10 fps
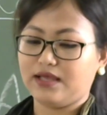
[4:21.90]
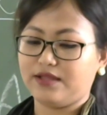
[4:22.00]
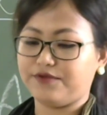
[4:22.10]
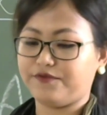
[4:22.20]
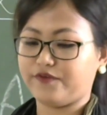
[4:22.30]

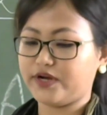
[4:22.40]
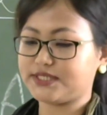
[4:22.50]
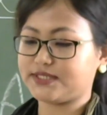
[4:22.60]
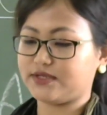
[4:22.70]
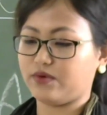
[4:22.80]
The
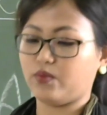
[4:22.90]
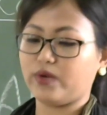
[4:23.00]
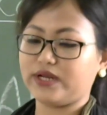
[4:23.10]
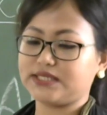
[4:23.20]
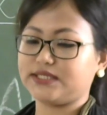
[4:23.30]
first,
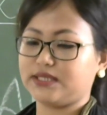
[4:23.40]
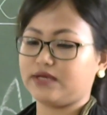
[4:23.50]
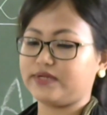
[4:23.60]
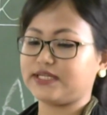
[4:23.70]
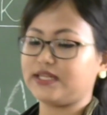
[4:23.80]
what is
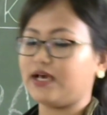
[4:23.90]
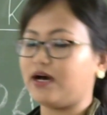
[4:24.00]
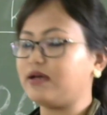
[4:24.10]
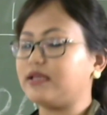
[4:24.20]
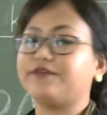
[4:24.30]
written here
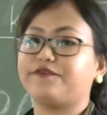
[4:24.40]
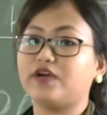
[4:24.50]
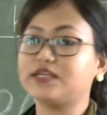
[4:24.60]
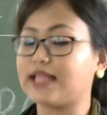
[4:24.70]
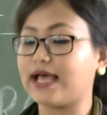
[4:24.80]
in the
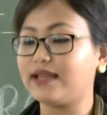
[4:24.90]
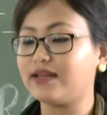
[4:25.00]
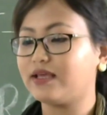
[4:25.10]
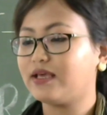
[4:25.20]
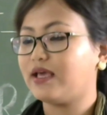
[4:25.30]
first
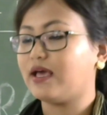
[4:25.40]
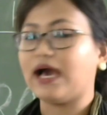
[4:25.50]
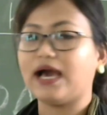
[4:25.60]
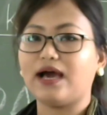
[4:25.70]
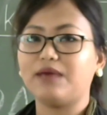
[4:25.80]
line,
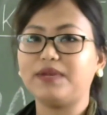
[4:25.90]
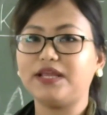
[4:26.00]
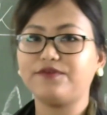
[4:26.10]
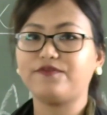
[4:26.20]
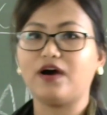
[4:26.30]
I
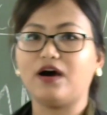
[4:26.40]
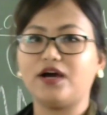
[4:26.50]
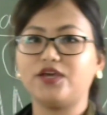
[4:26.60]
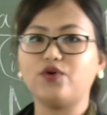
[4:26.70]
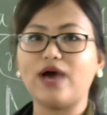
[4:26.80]
believe you
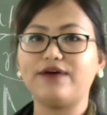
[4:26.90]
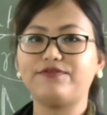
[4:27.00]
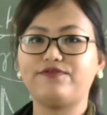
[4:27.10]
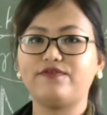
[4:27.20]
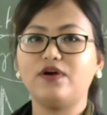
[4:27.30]

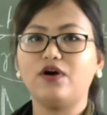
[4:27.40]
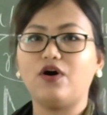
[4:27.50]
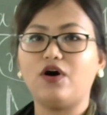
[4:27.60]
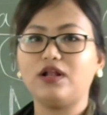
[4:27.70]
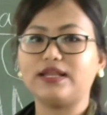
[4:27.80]
have
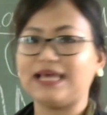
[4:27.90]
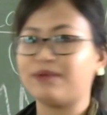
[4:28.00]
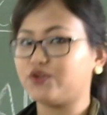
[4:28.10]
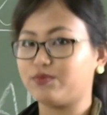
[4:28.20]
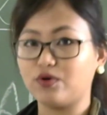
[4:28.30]
all
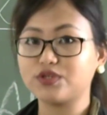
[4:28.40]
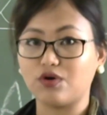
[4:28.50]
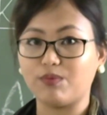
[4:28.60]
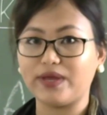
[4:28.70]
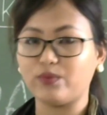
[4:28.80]
kept your books
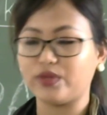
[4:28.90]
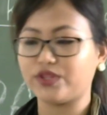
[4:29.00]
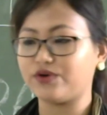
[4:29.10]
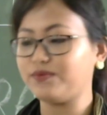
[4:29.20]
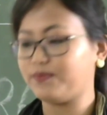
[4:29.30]
open with
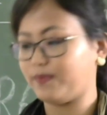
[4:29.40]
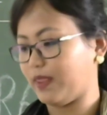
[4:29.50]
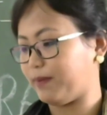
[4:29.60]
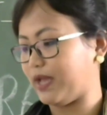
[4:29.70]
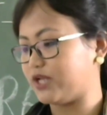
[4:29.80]
you.
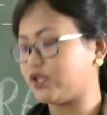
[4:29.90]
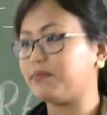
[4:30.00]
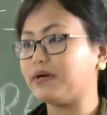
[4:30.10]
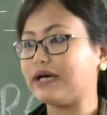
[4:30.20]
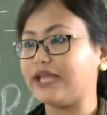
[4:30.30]
Page
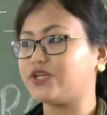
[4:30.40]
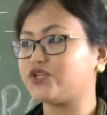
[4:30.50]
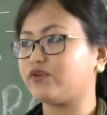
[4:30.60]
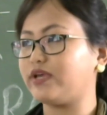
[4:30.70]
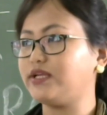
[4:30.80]
number
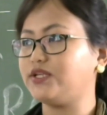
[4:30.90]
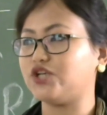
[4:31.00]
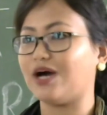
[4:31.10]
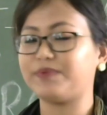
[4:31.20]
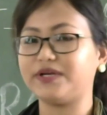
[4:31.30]
83,
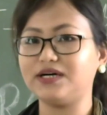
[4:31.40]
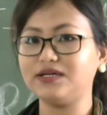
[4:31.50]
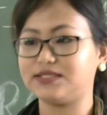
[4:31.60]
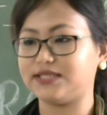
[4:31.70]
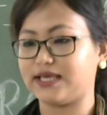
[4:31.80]

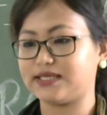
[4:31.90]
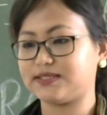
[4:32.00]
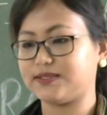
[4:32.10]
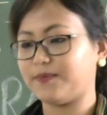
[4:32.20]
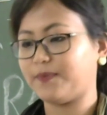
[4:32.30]
chapter 6.